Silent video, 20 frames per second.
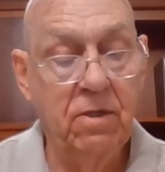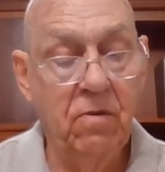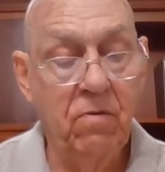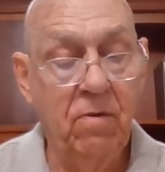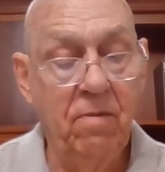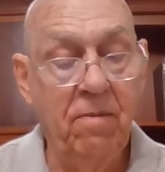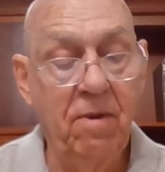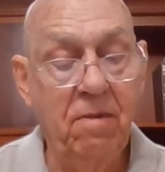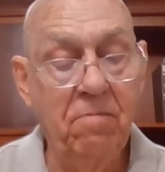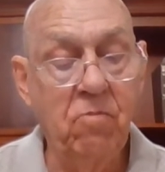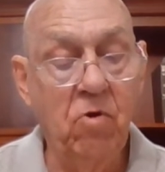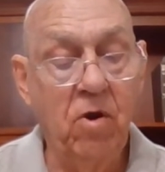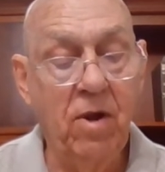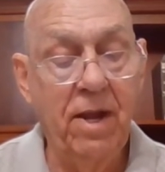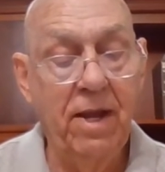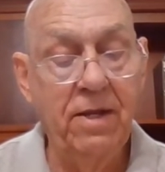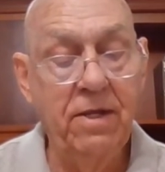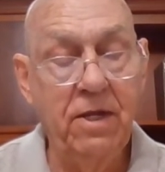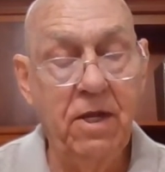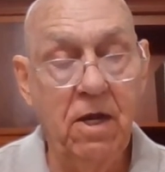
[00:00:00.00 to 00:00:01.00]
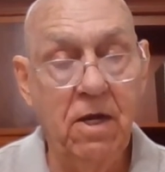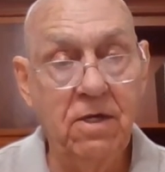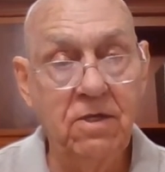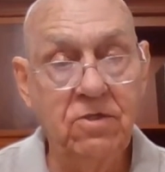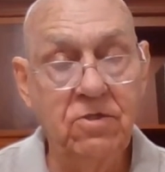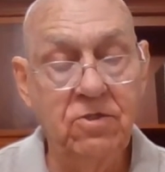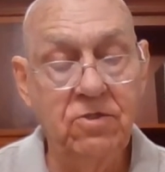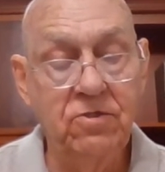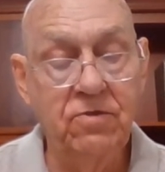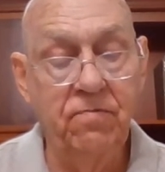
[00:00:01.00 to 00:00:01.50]
Remember,
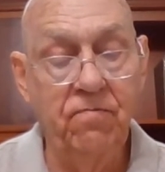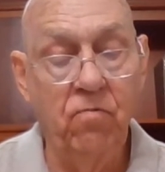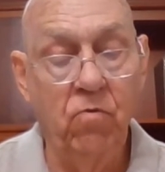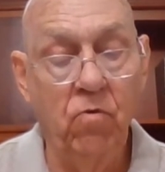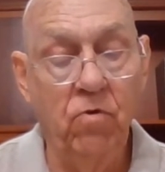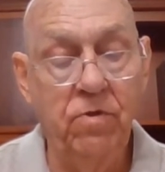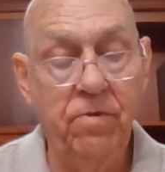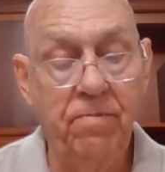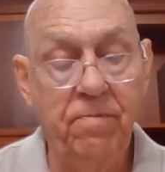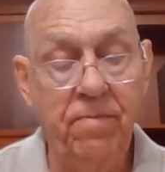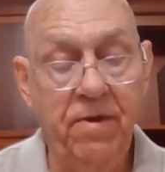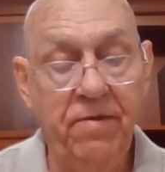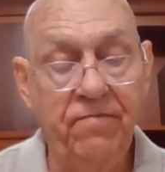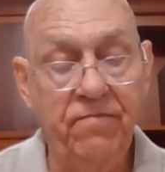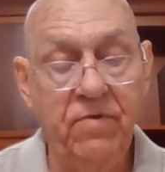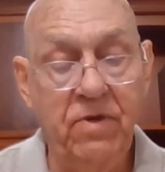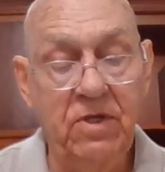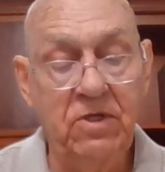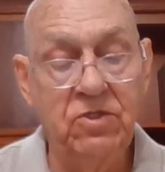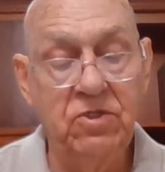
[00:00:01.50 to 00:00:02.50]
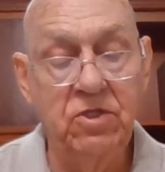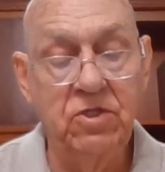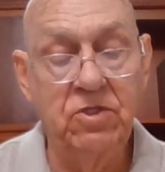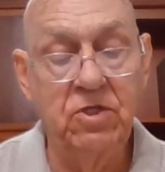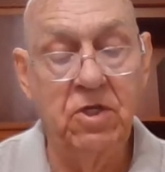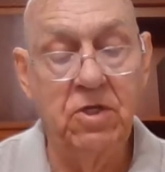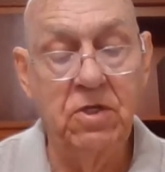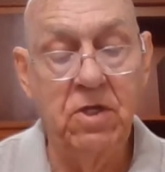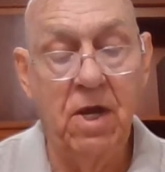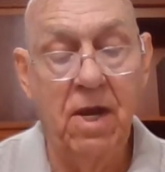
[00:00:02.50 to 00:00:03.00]
Antiochus IV Epiphanes is
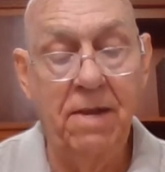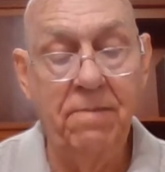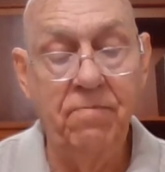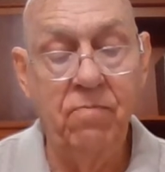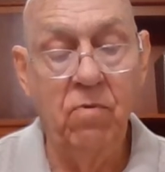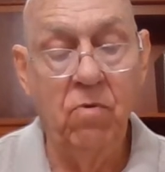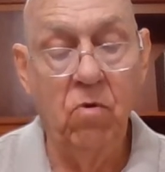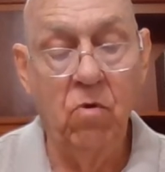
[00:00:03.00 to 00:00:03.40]
a type